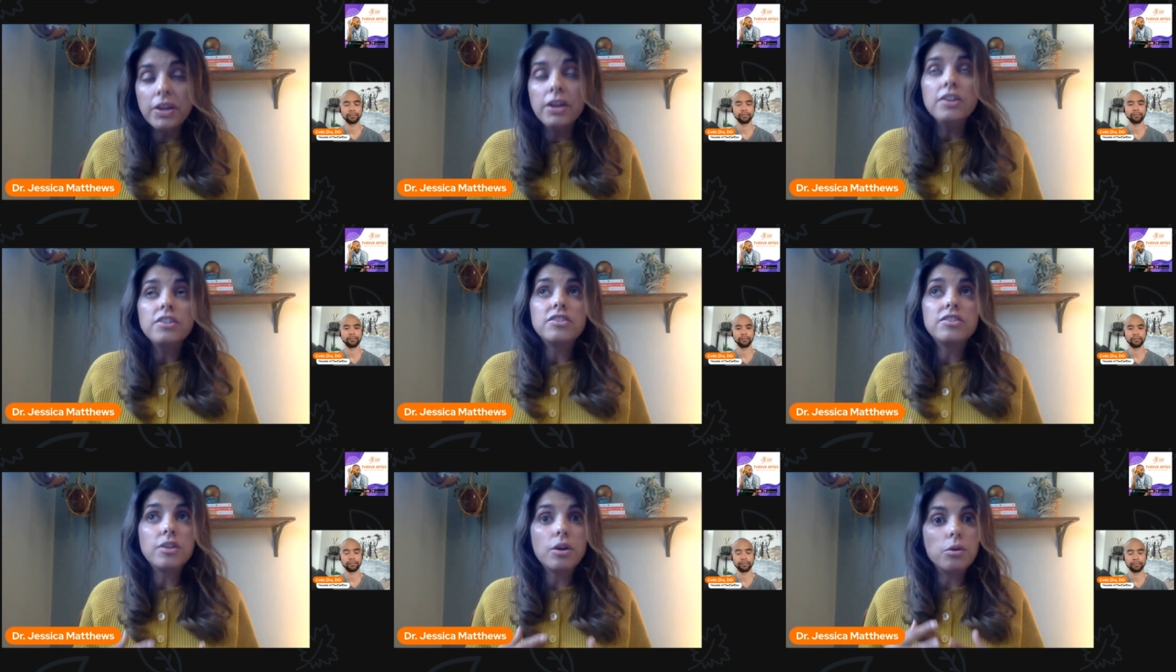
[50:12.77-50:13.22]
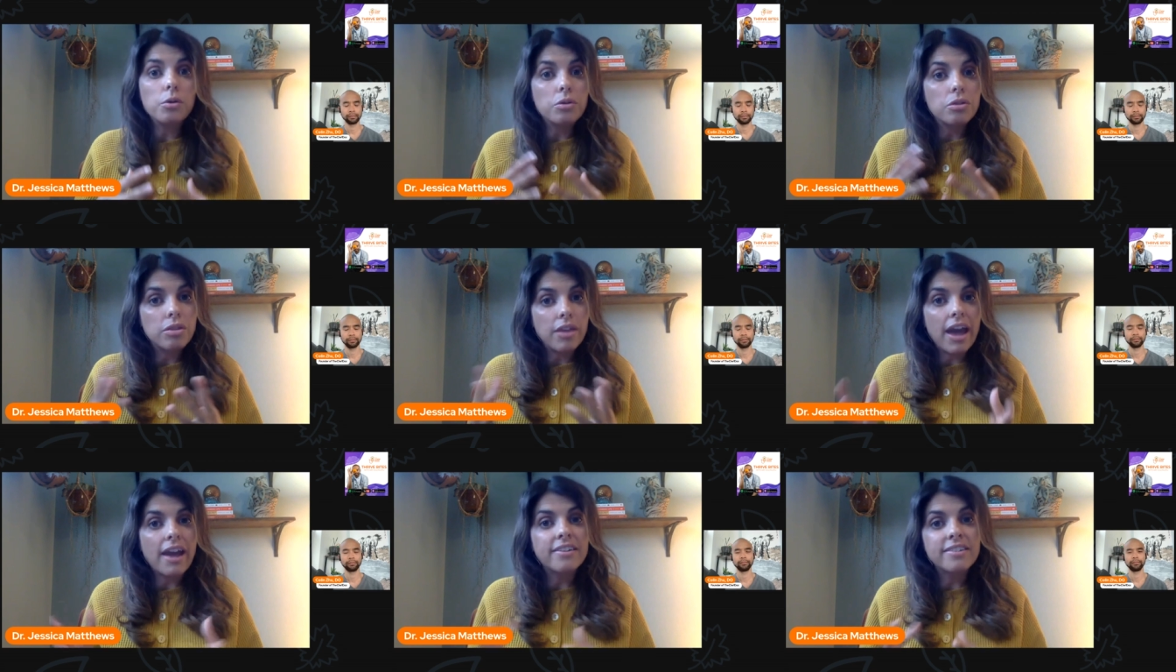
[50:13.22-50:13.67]
So
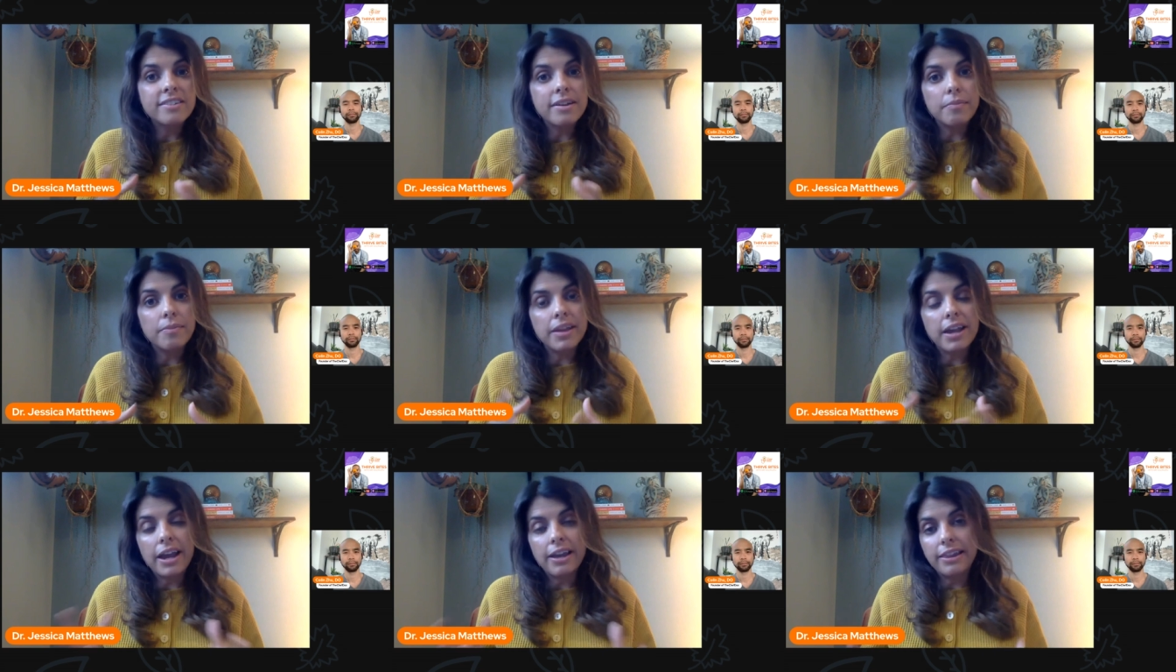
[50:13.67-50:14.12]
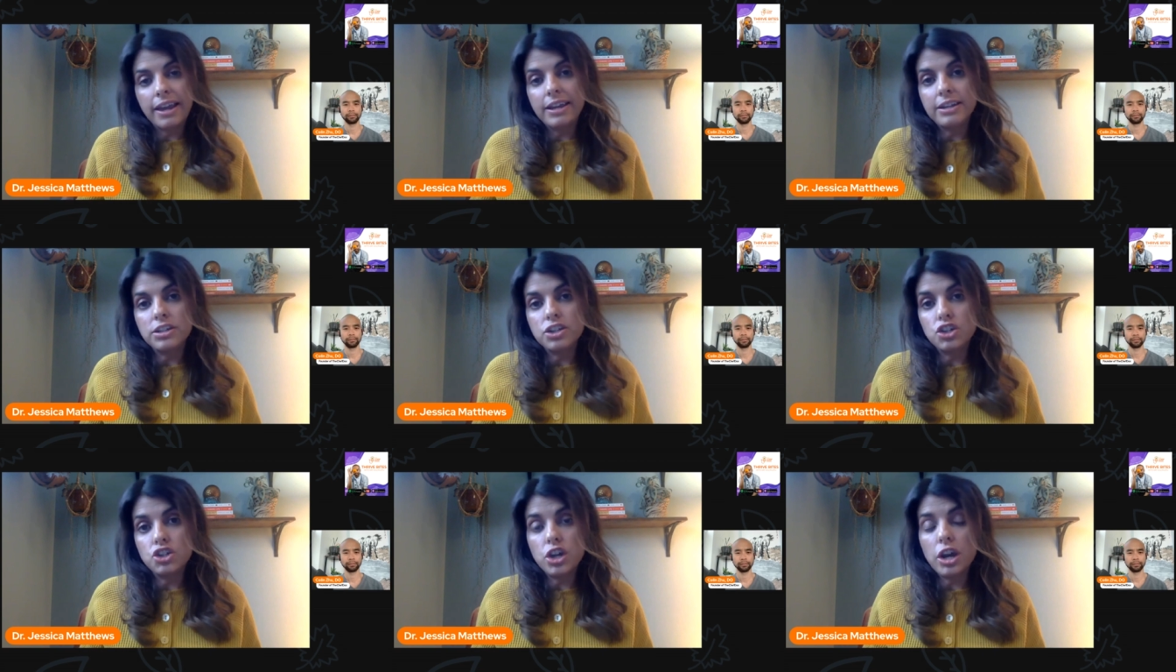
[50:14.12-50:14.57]
that's something I like
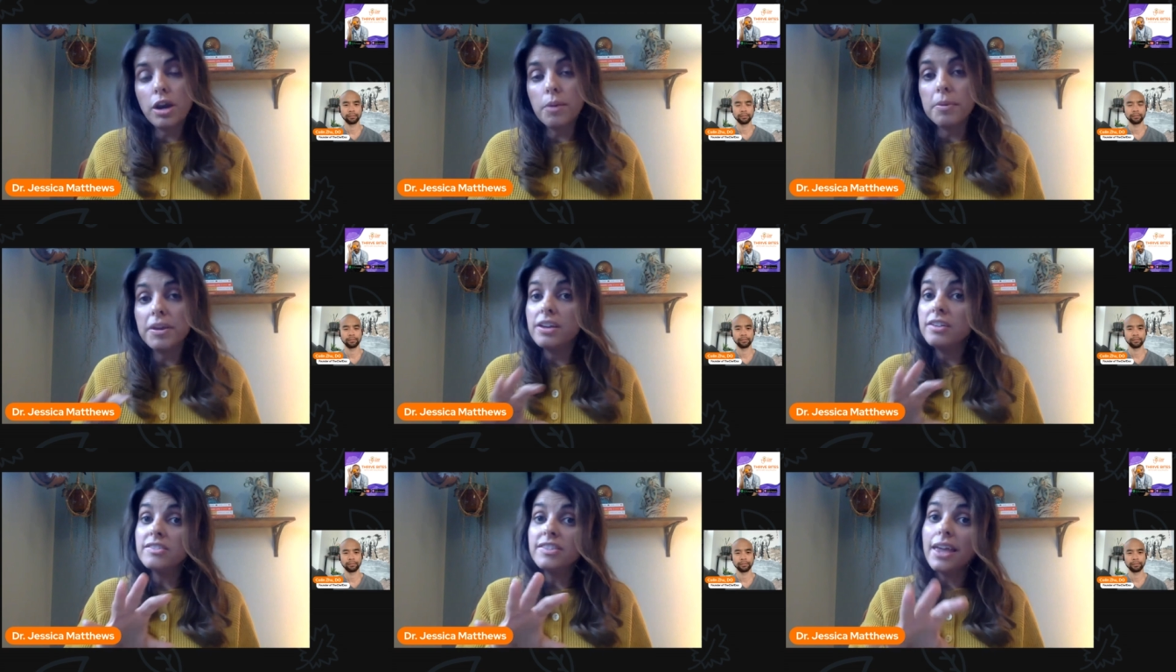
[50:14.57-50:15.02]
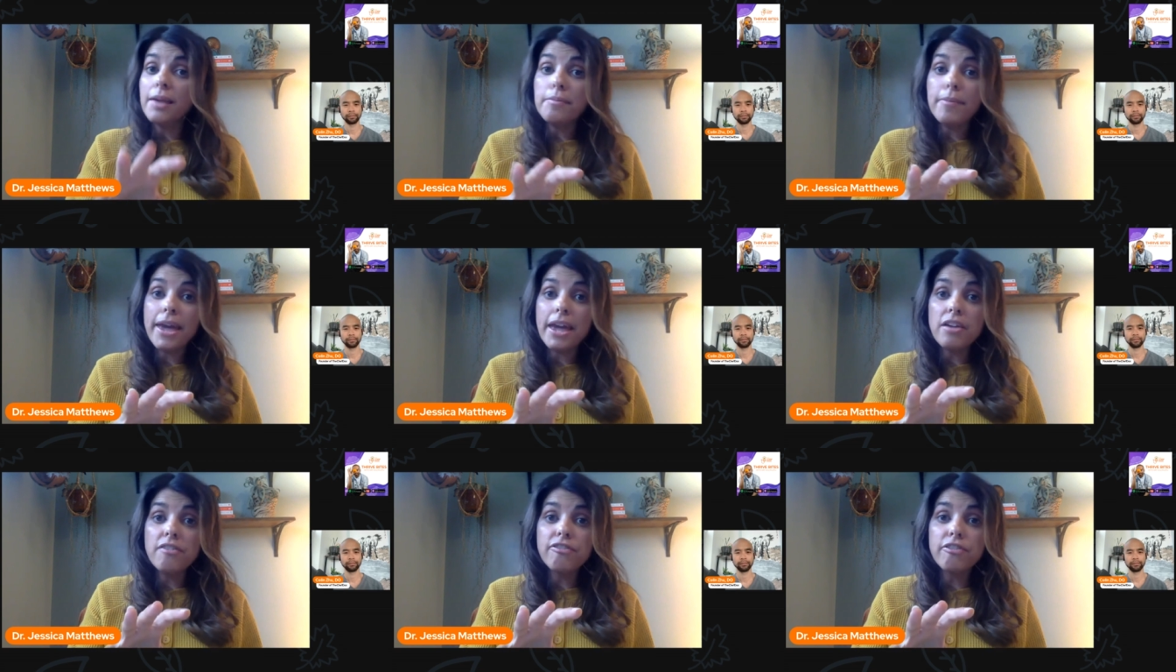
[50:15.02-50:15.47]
to share because they
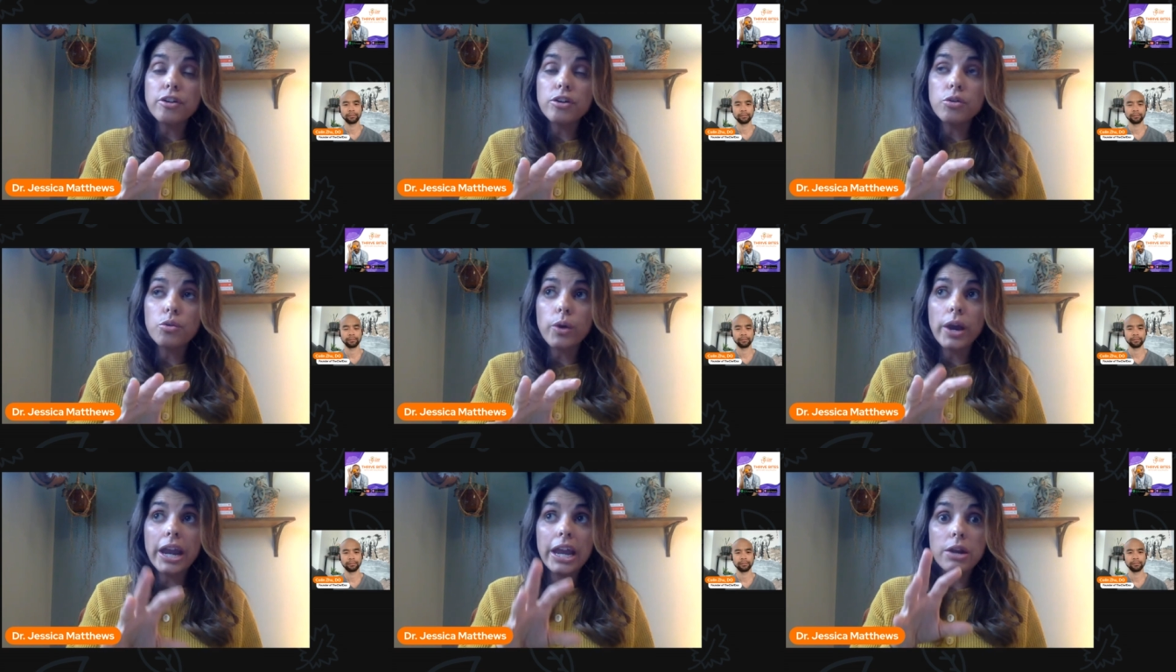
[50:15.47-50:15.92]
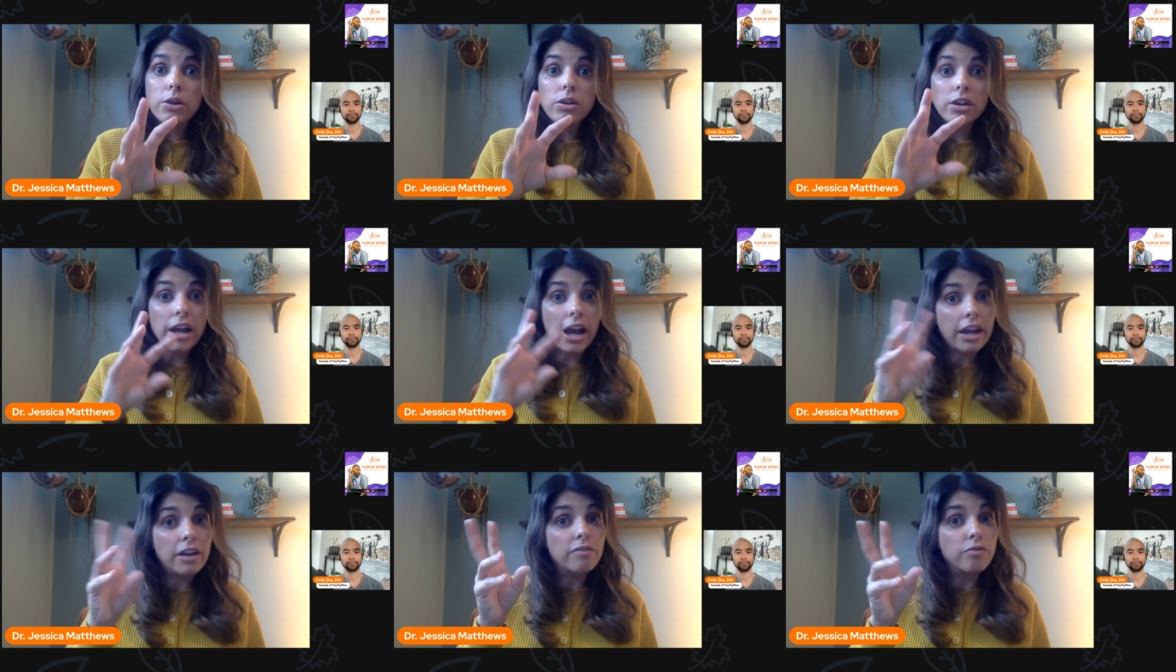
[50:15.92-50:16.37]
make for great
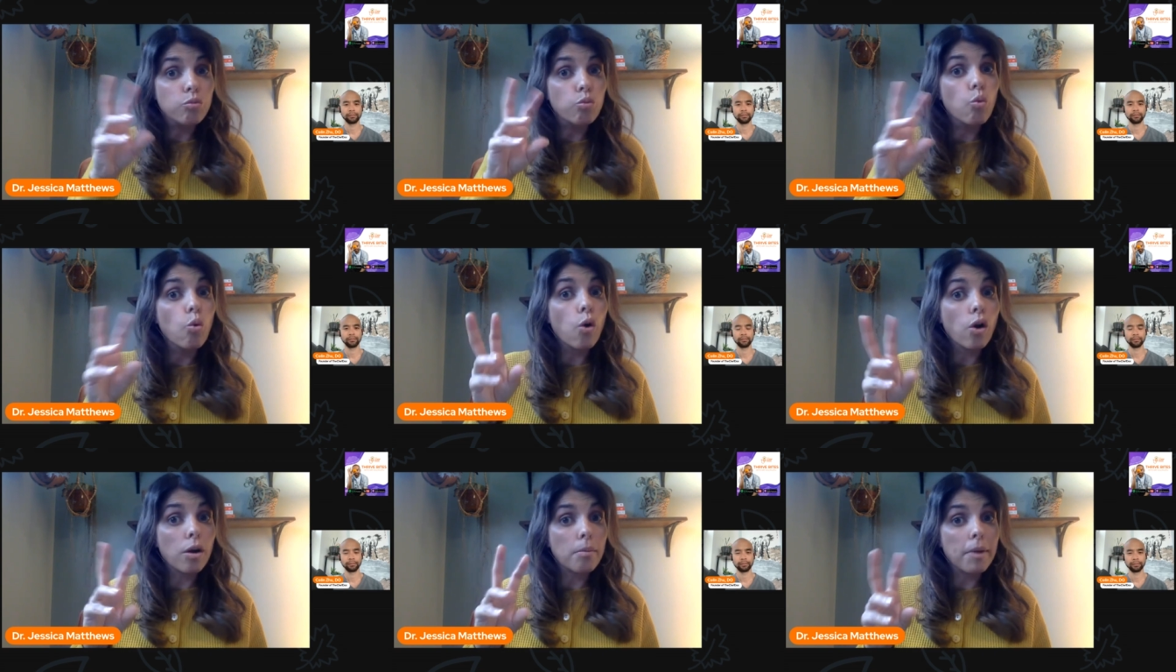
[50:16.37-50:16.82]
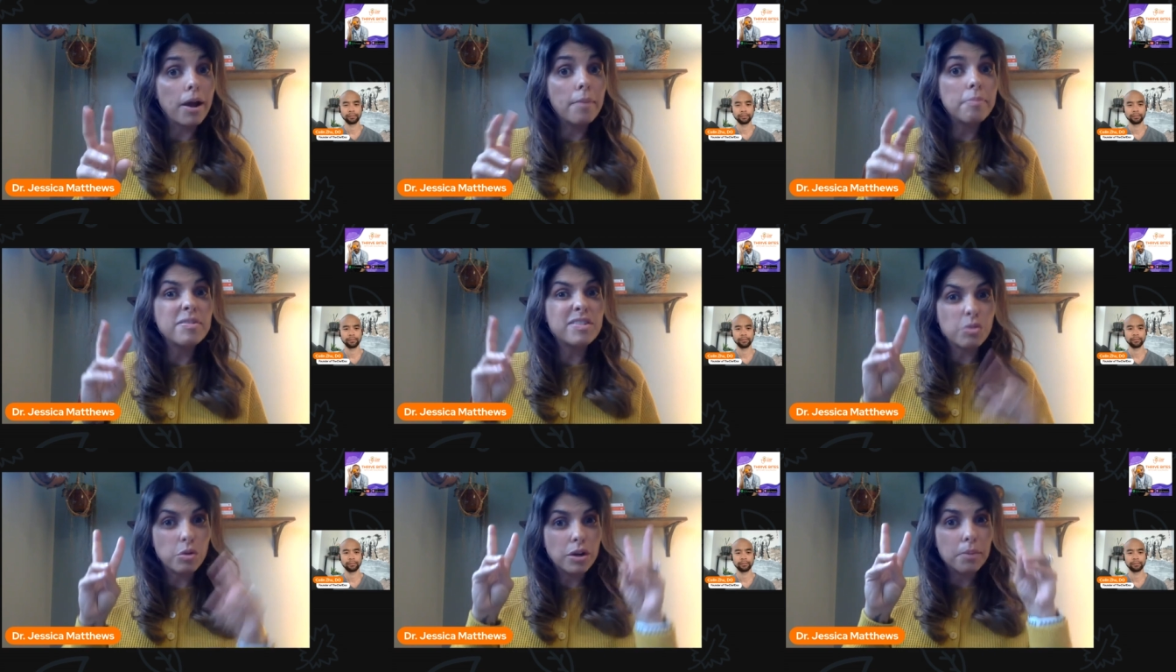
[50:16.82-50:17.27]
kind of warm up,
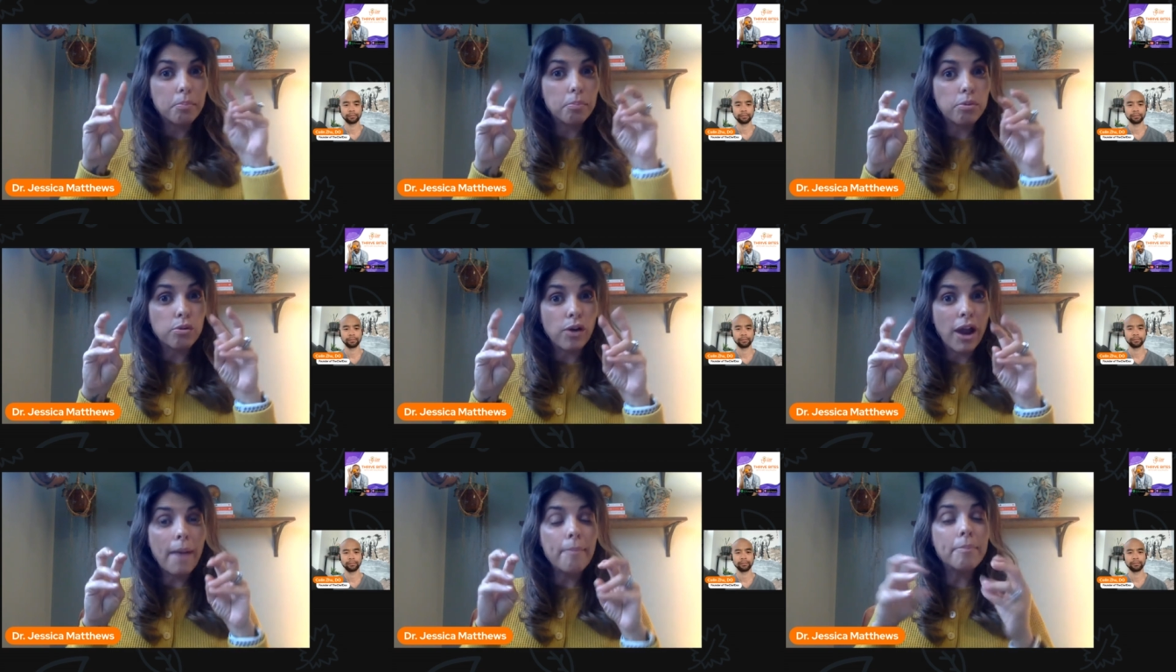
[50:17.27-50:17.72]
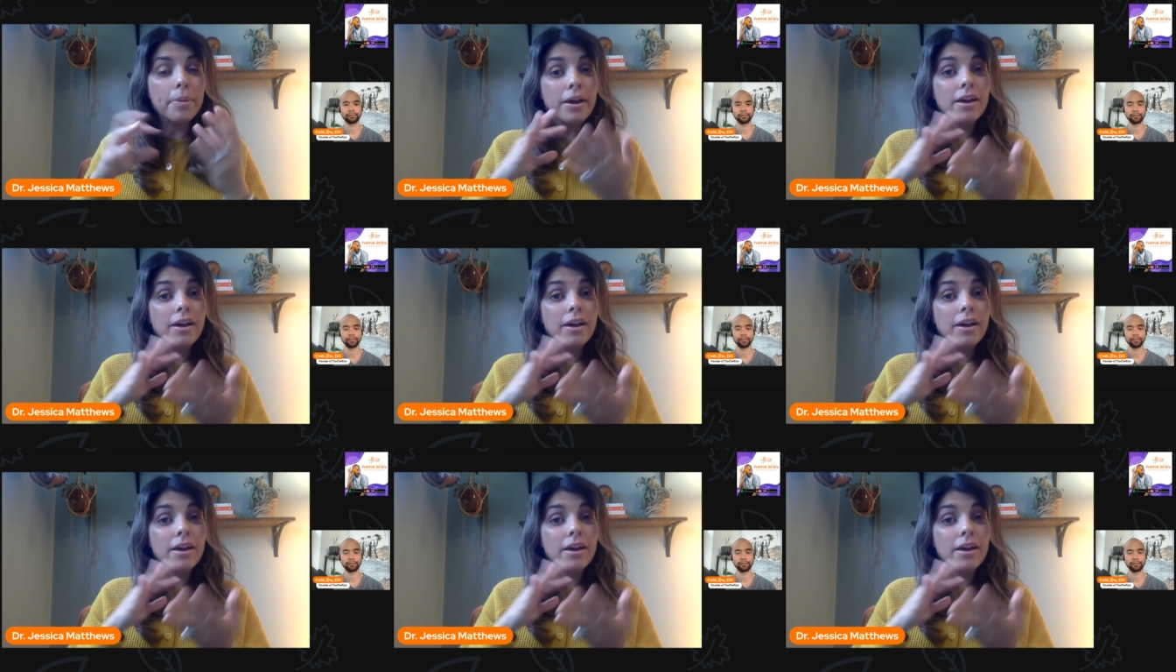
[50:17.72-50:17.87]
sort of prep